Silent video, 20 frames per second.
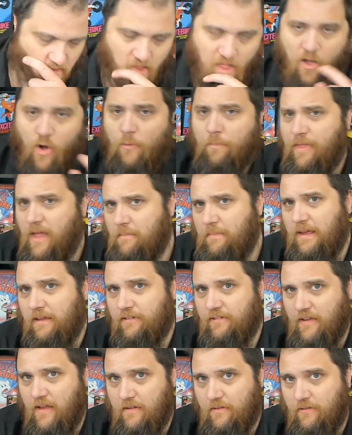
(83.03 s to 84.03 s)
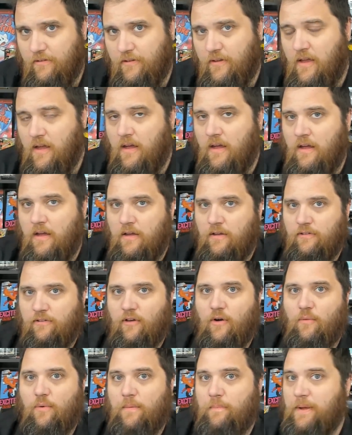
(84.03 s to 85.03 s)
I hope that makes sense.
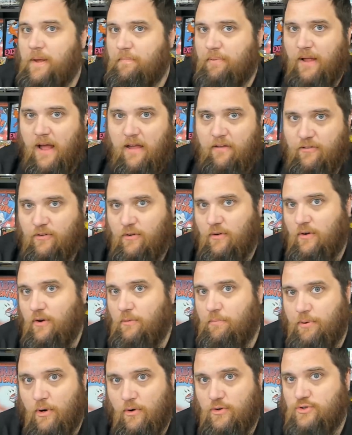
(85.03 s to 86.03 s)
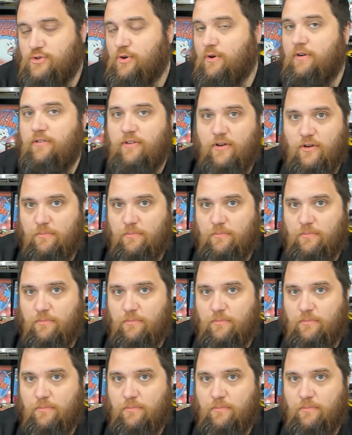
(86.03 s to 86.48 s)
So when people ask you, are you pro-choice?